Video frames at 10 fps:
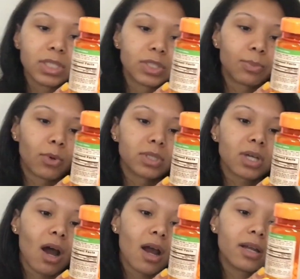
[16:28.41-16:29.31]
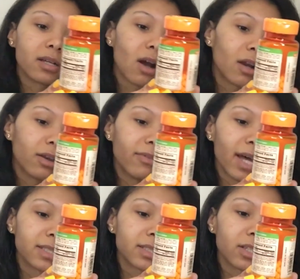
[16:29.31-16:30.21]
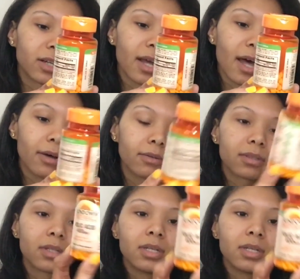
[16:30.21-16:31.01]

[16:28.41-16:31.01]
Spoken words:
It supports heart and cardiovascular health.